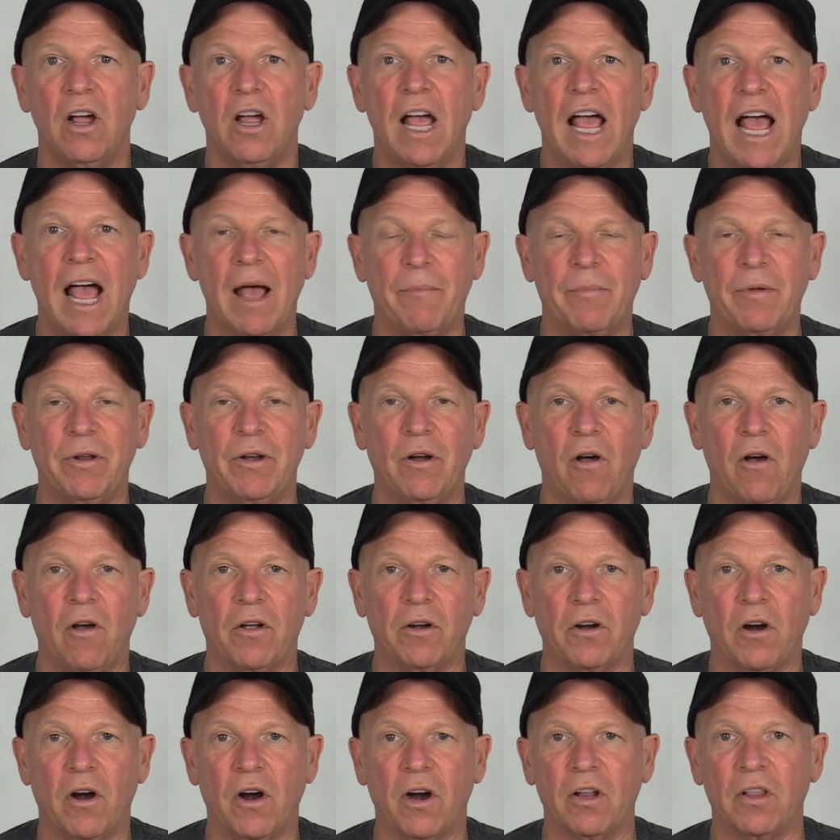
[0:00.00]
happen
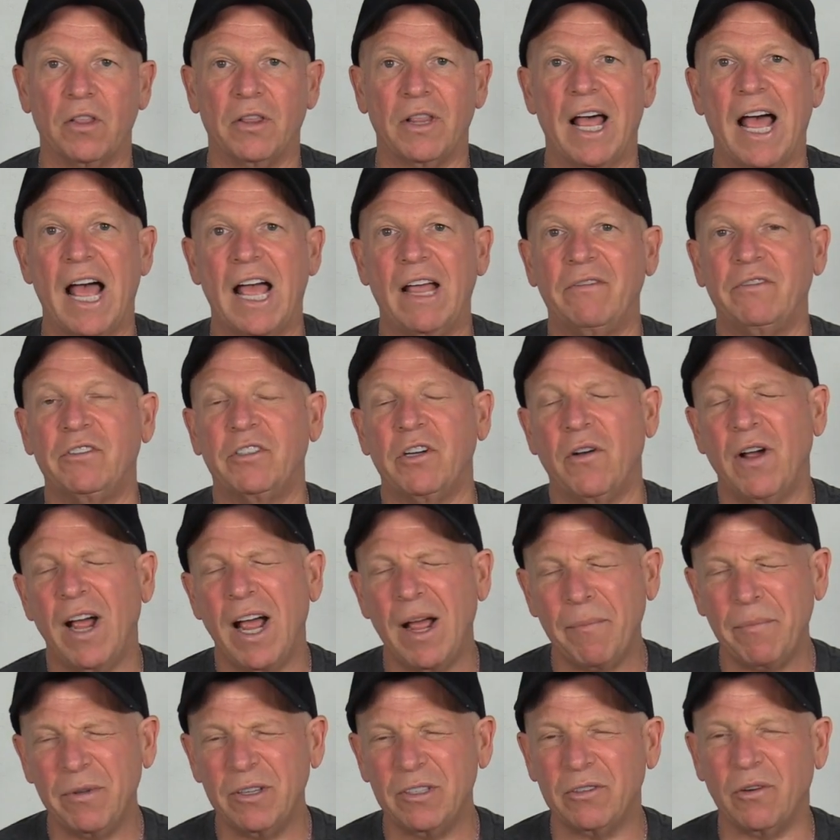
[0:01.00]
on our live show.
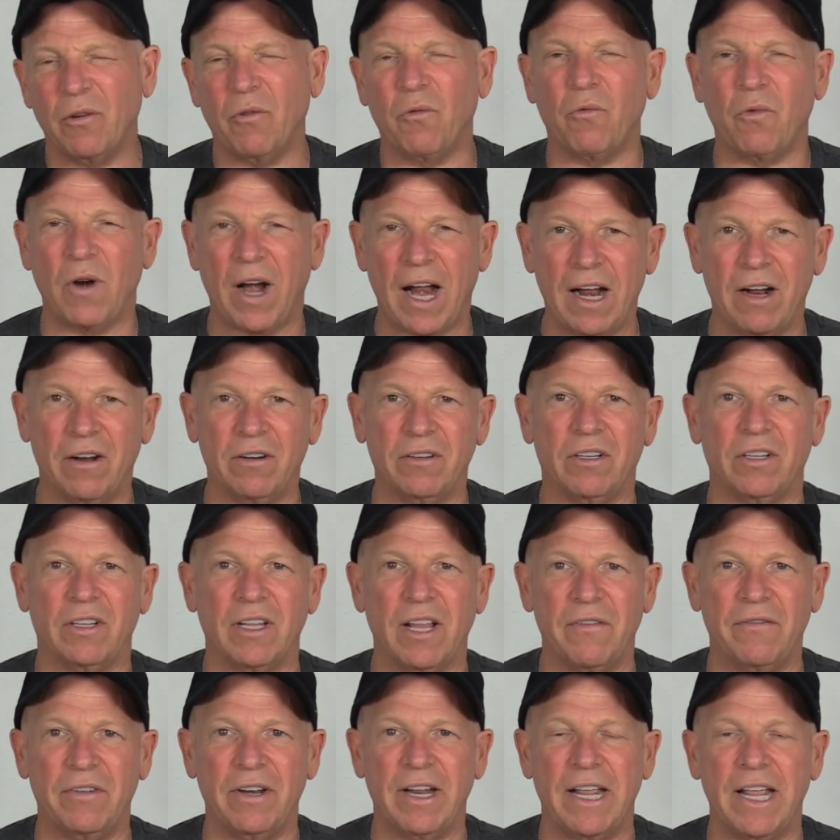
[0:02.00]
Happens around
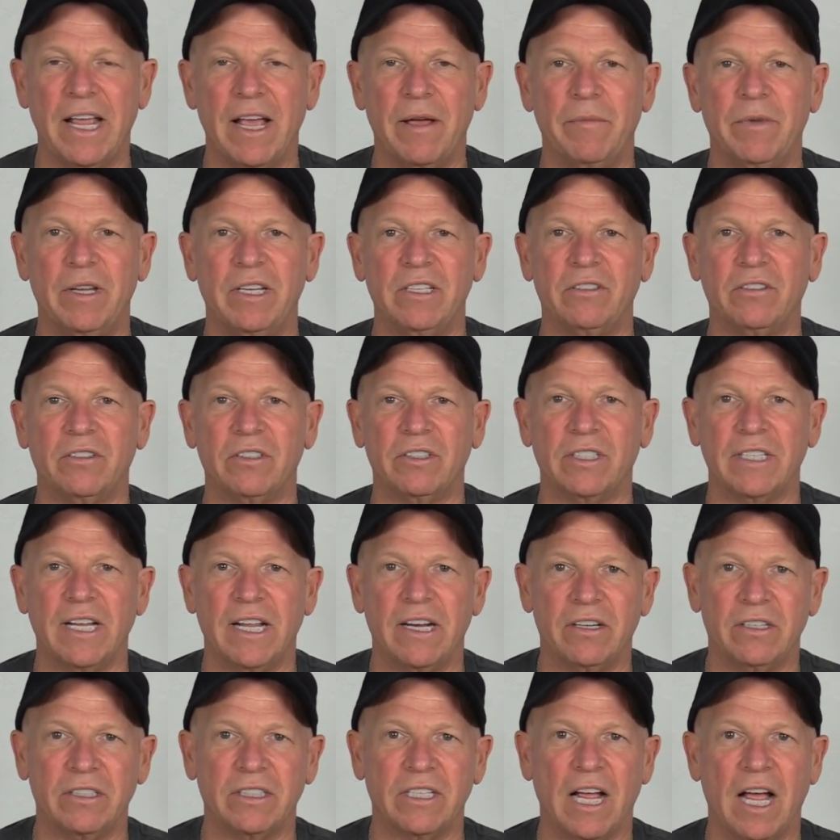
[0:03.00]
11 a.m. Eastern
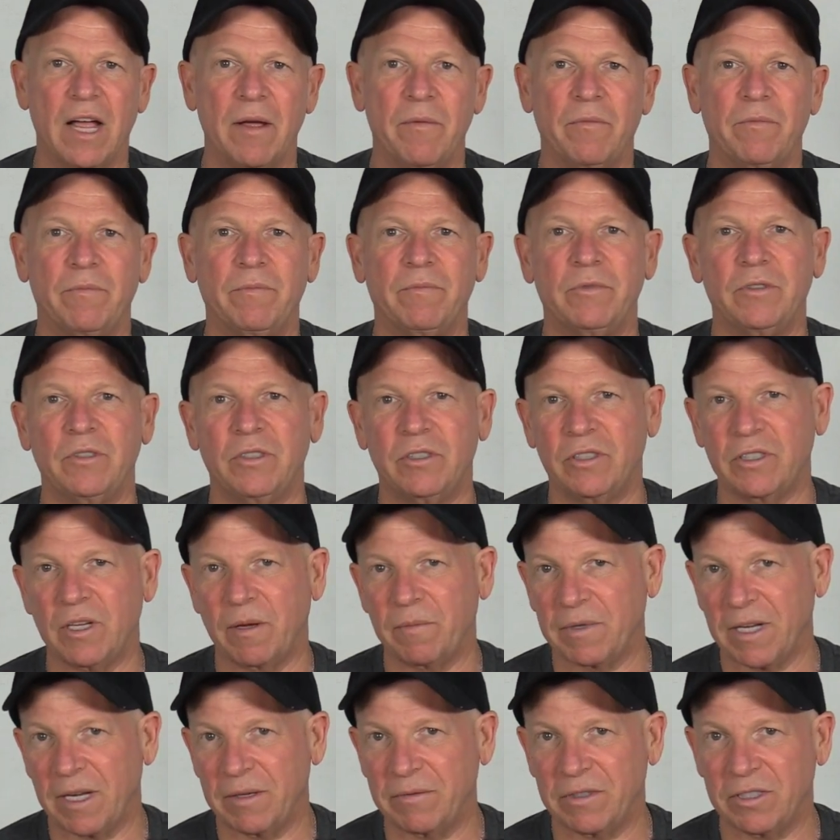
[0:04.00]
Standard Time.
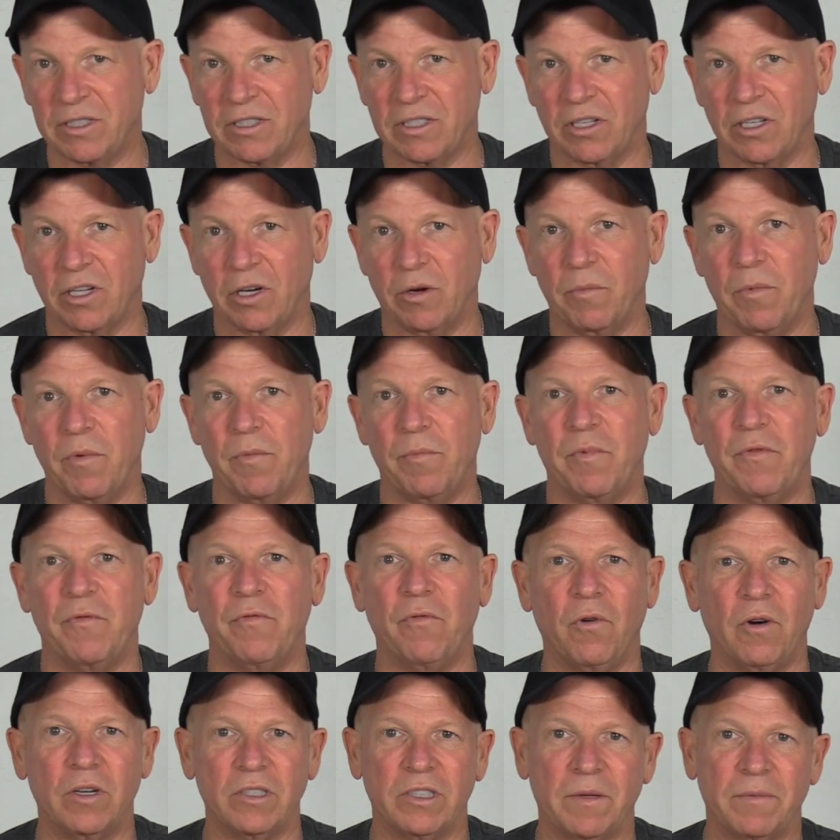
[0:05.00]
Sometimes it's a little bit
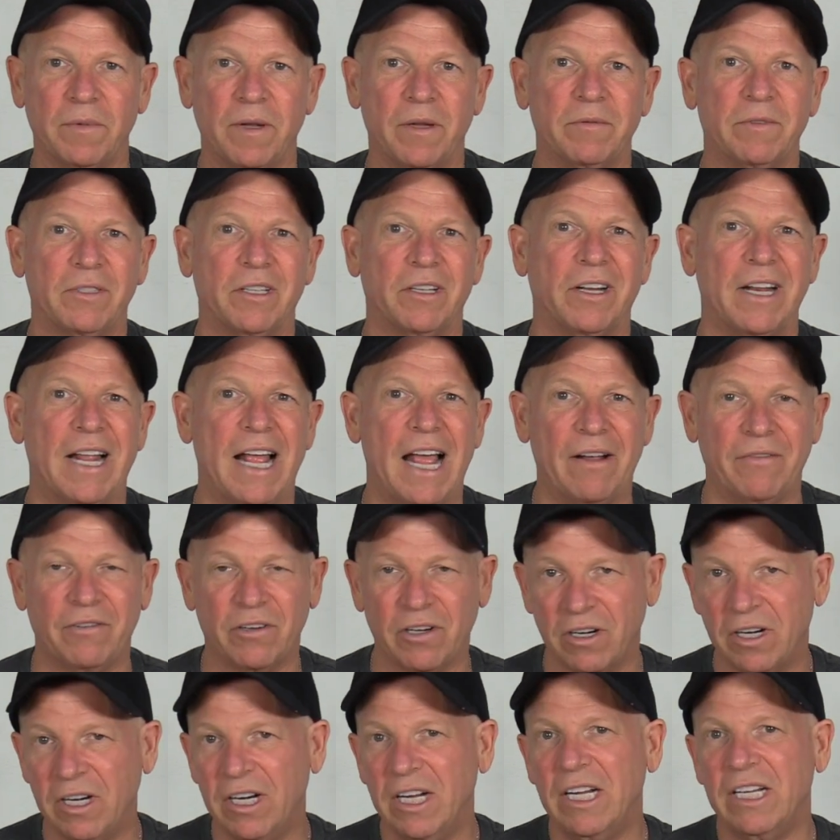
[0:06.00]
before, sometimes a little
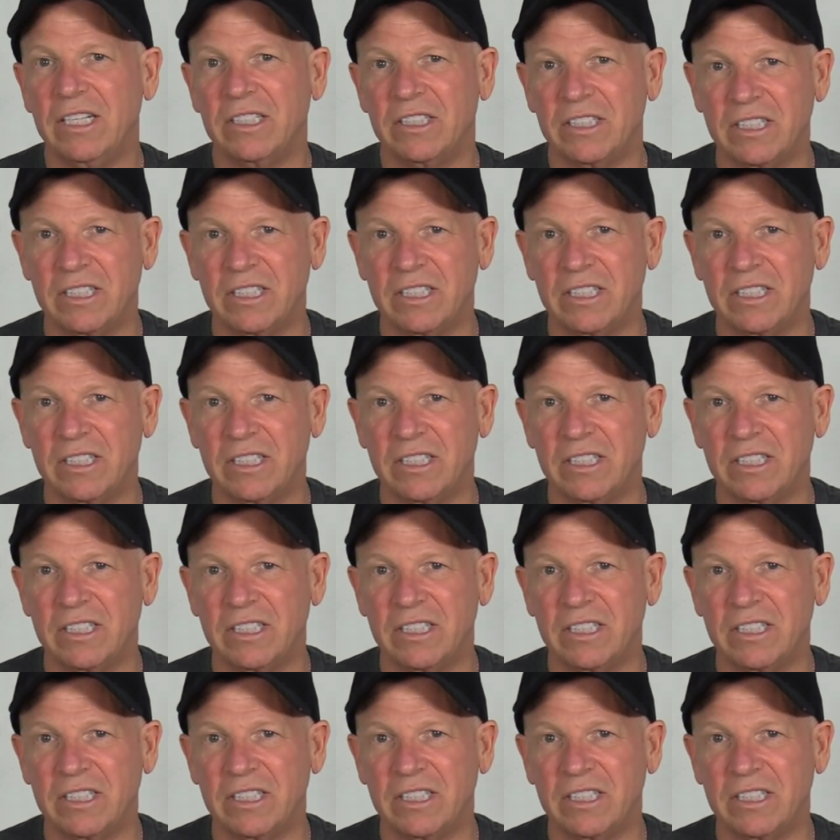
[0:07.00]
after.